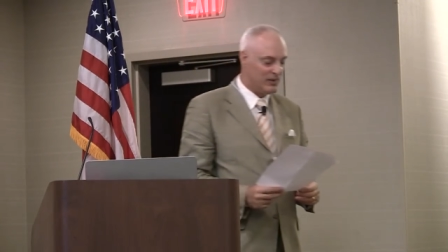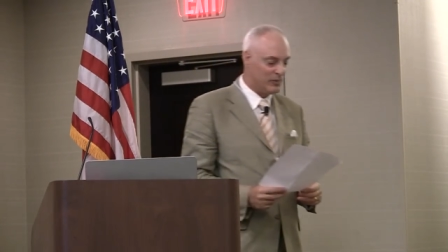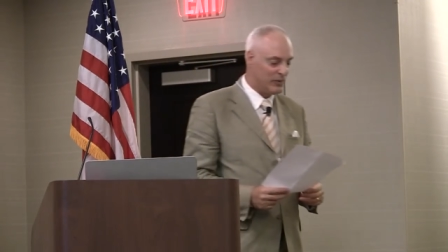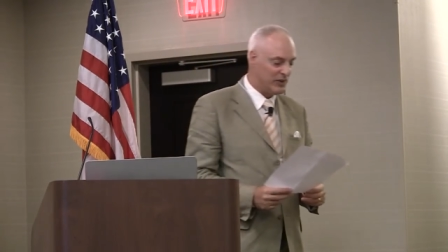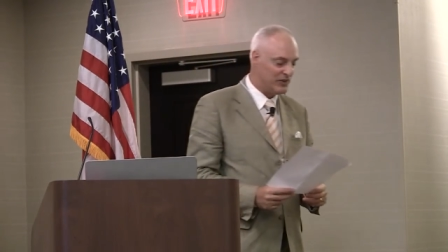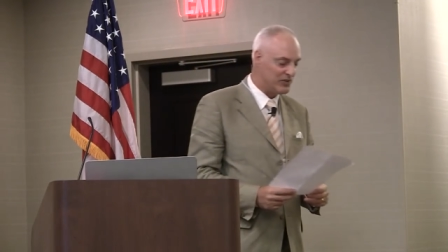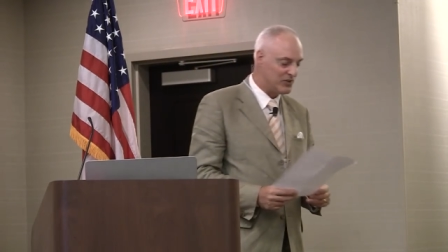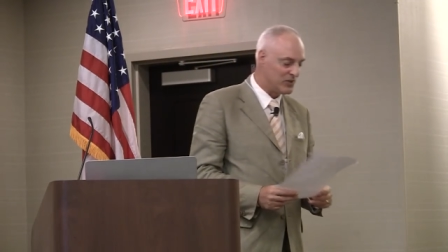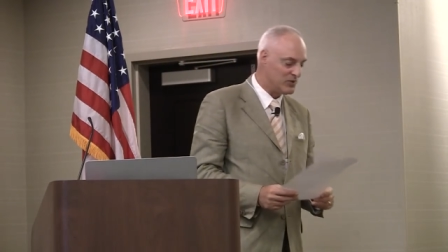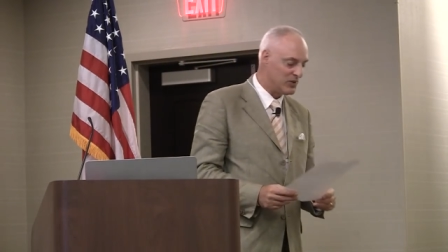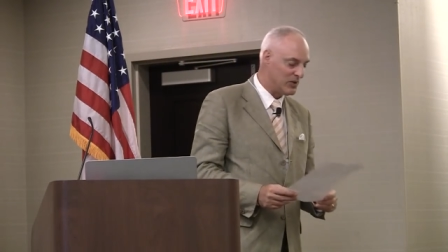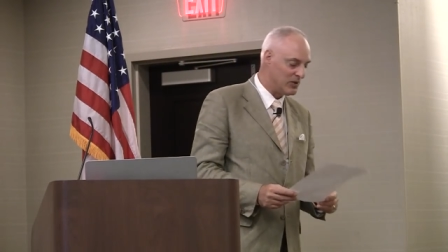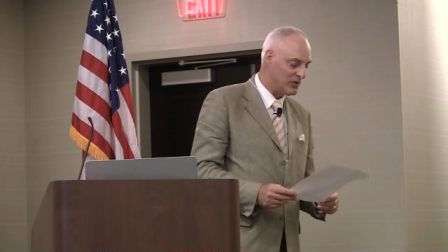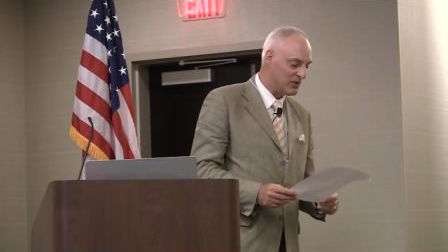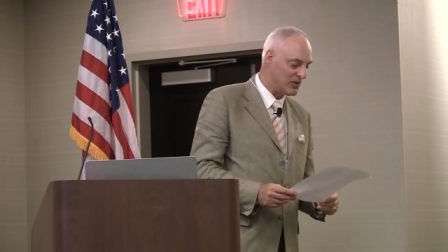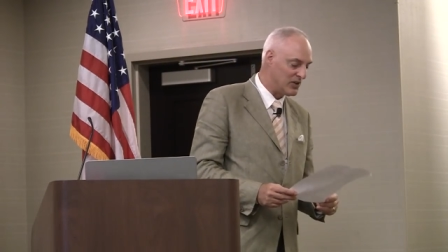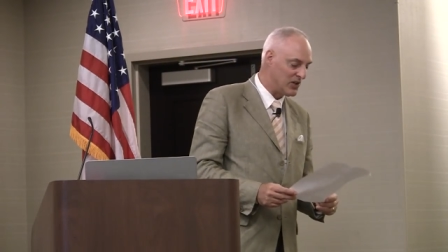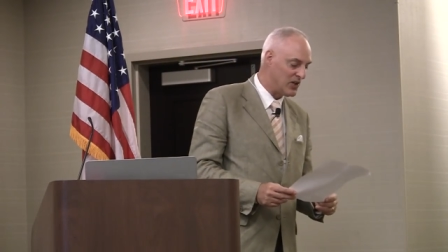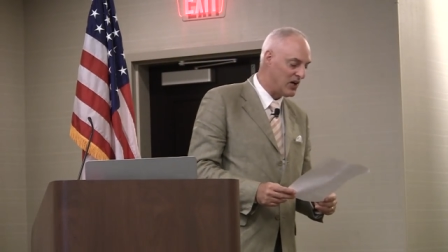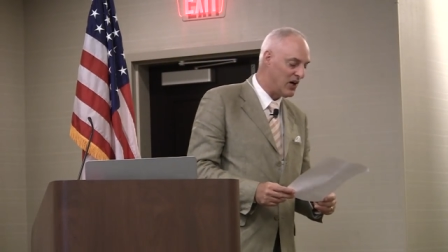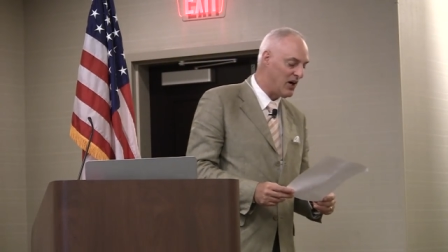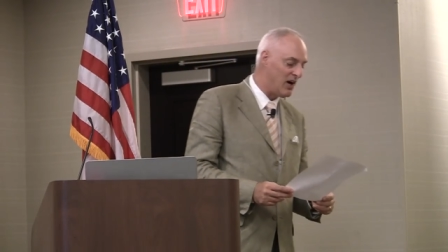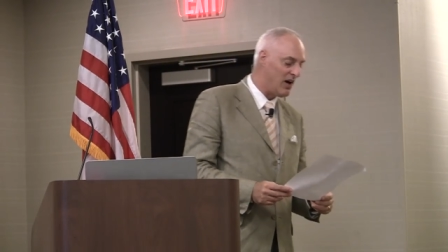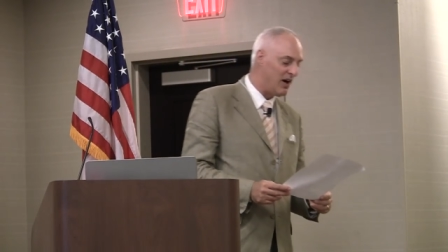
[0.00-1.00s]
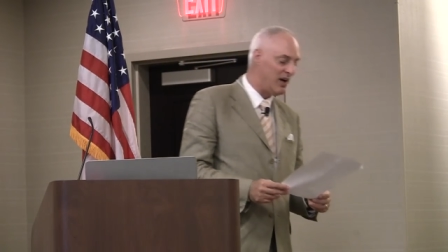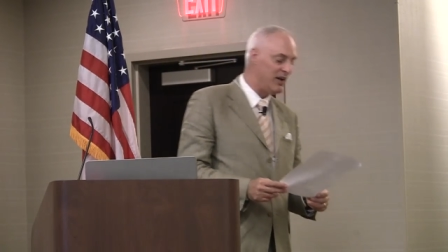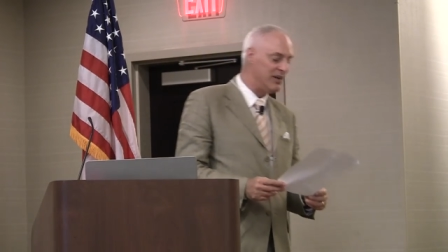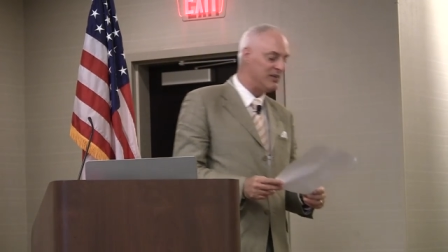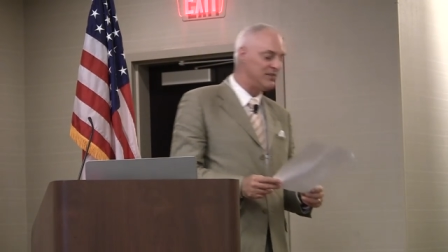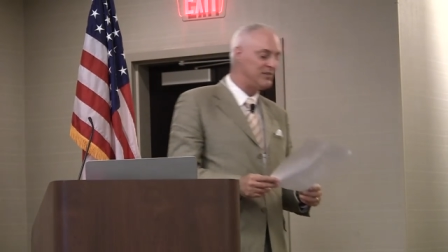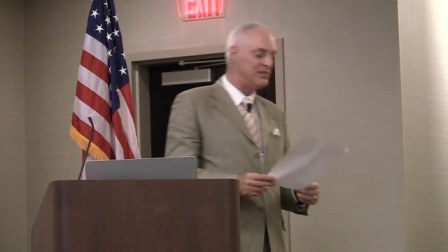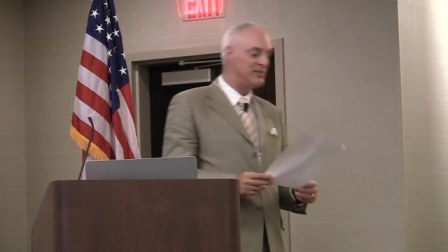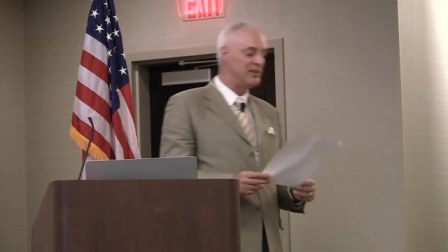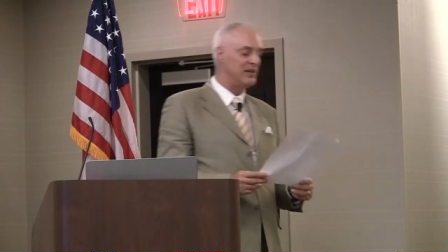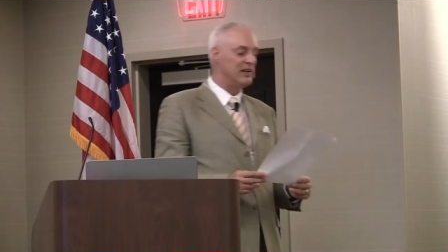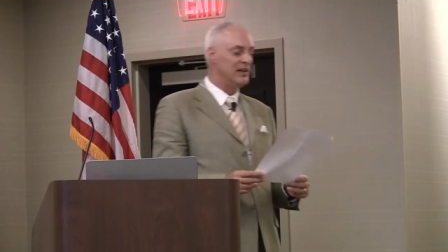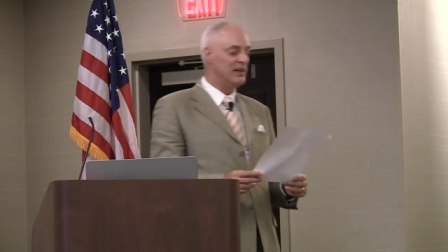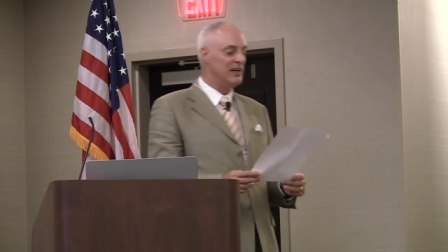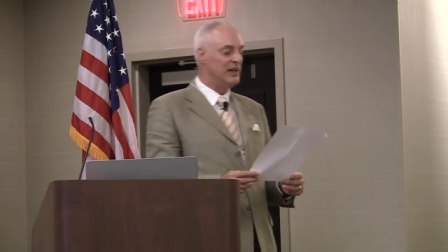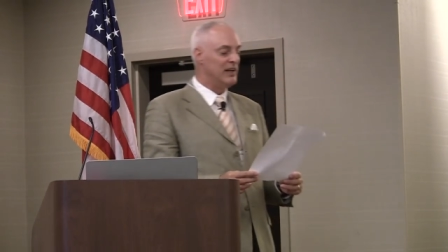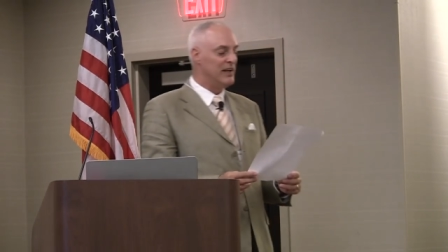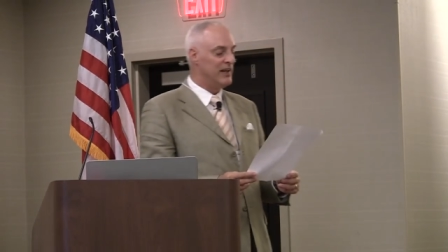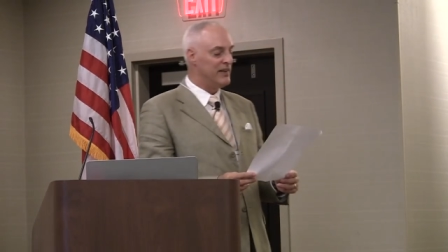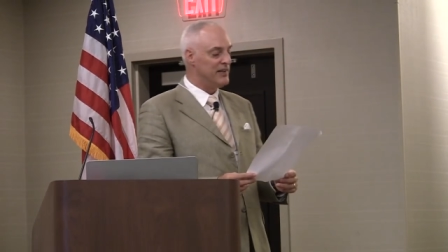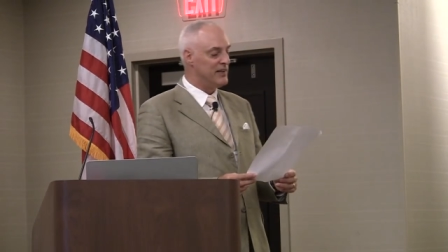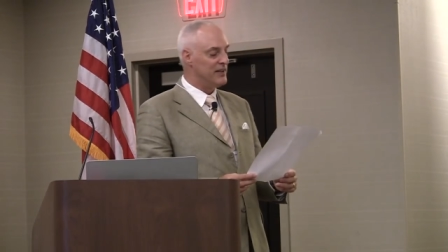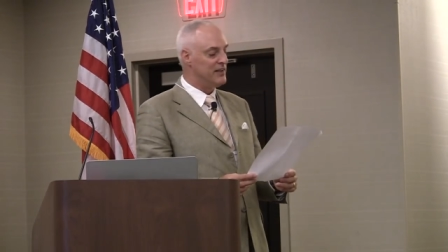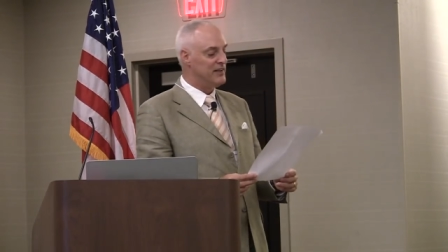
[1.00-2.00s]
which, quote, caused
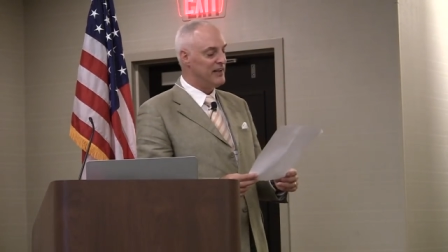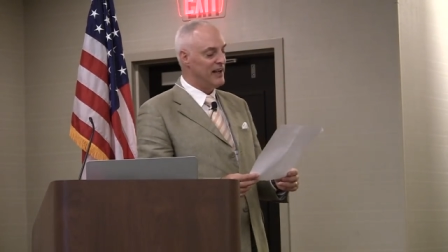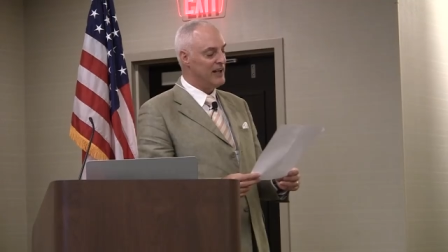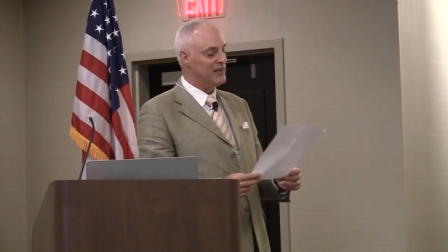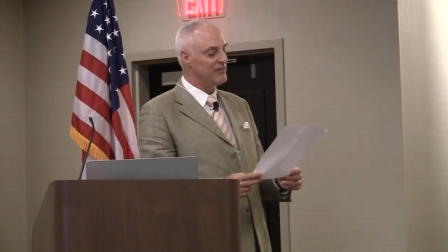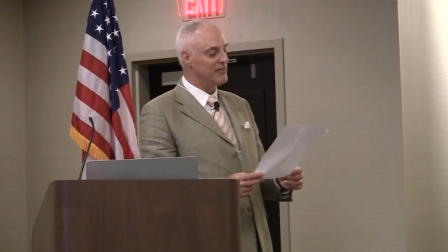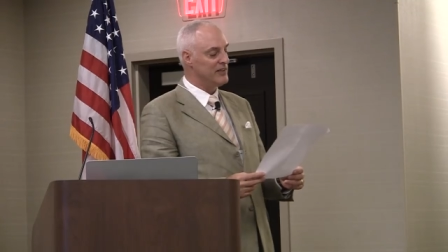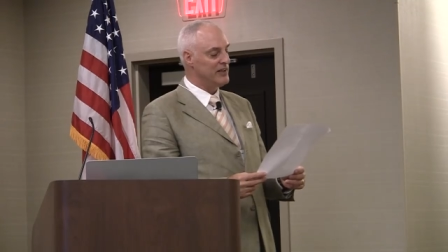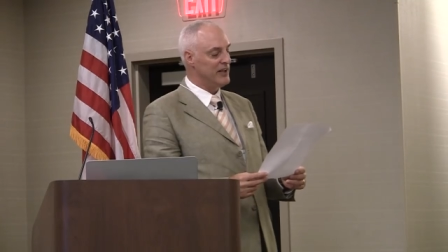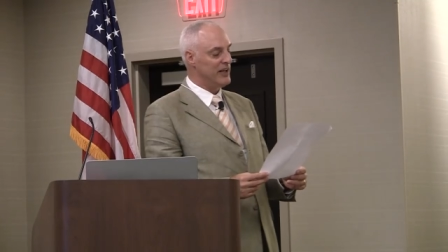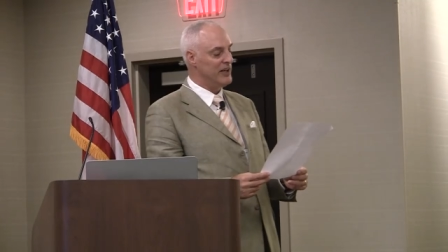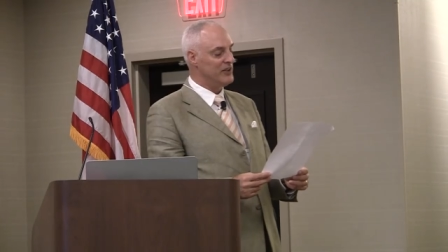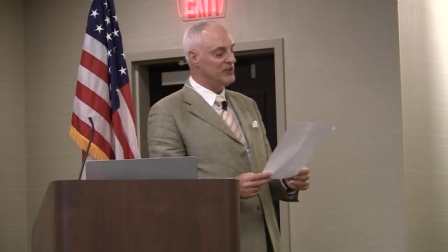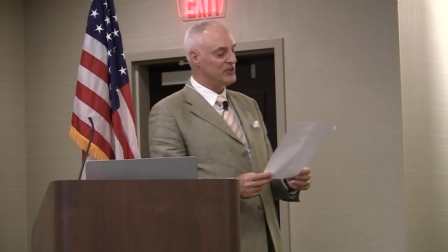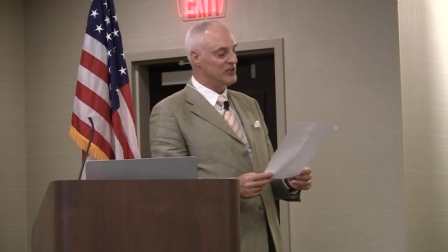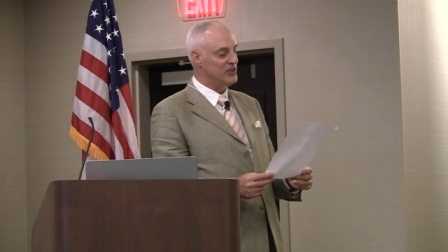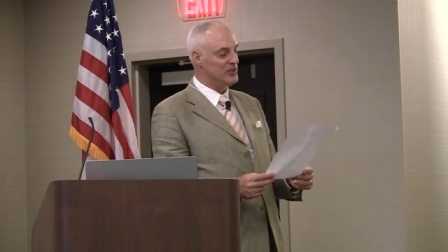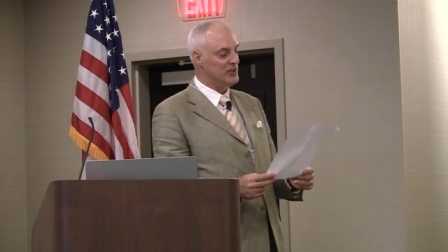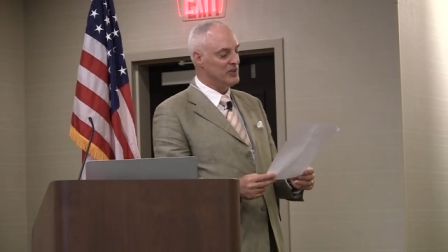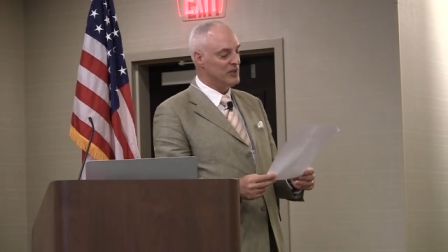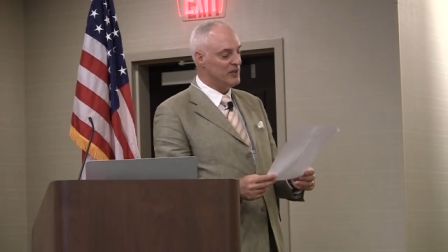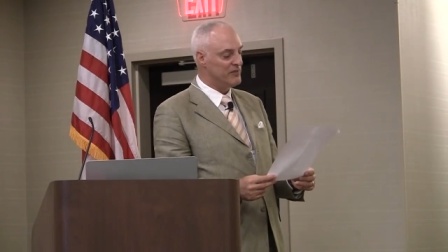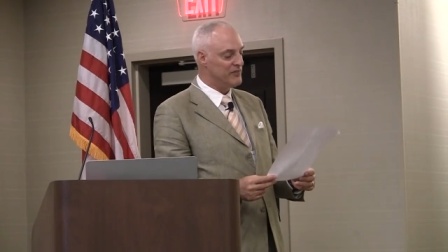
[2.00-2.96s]
the degradation